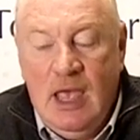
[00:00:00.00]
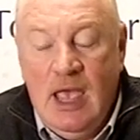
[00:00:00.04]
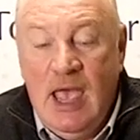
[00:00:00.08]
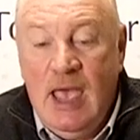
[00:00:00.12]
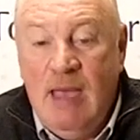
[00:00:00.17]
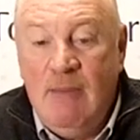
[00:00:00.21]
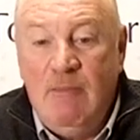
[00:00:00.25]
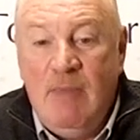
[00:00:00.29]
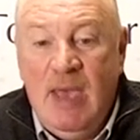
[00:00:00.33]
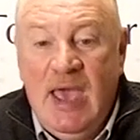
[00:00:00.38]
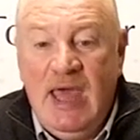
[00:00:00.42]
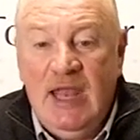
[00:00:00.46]

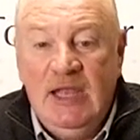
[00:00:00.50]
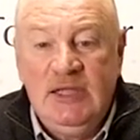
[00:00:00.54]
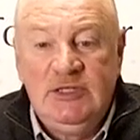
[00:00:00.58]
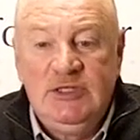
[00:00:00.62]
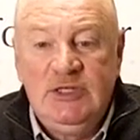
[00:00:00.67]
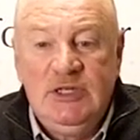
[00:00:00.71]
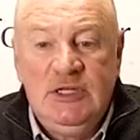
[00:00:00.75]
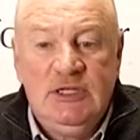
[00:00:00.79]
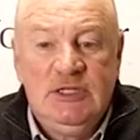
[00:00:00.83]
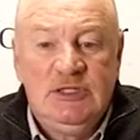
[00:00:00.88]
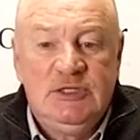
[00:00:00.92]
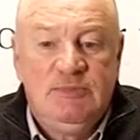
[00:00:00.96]
and
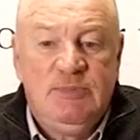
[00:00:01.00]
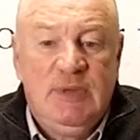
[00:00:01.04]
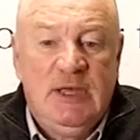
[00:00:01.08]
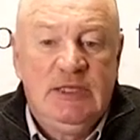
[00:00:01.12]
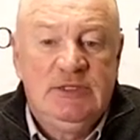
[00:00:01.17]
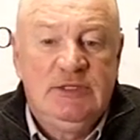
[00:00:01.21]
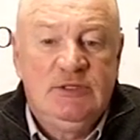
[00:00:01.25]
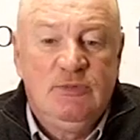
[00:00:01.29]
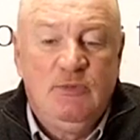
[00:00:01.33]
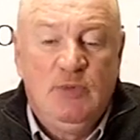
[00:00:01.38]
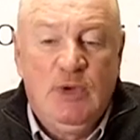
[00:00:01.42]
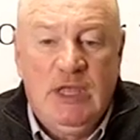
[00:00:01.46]
managing as
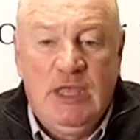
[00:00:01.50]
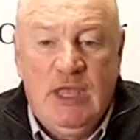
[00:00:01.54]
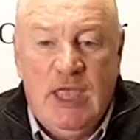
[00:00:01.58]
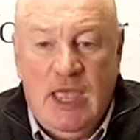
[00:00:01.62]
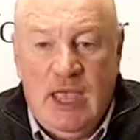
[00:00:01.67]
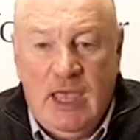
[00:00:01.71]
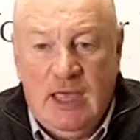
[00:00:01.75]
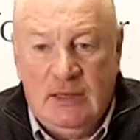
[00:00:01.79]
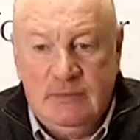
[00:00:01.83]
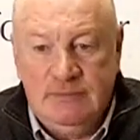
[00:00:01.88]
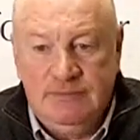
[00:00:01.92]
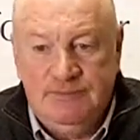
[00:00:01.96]
best we
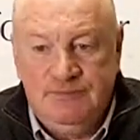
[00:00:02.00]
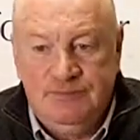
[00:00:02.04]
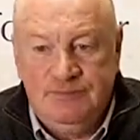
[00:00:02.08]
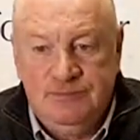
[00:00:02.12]
can.